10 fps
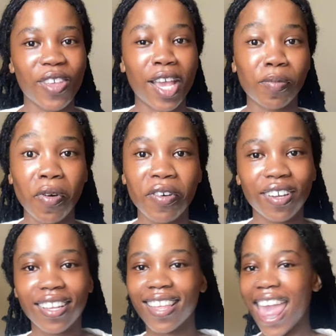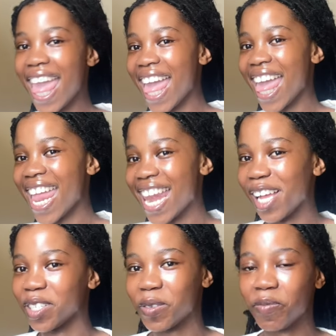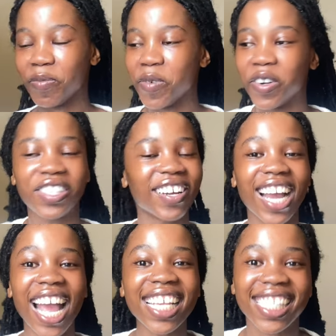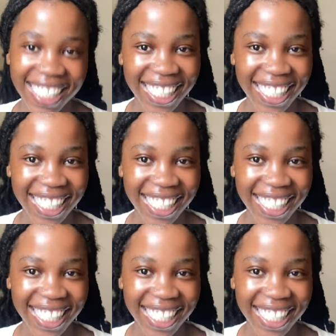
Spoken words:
That's a mood, guys.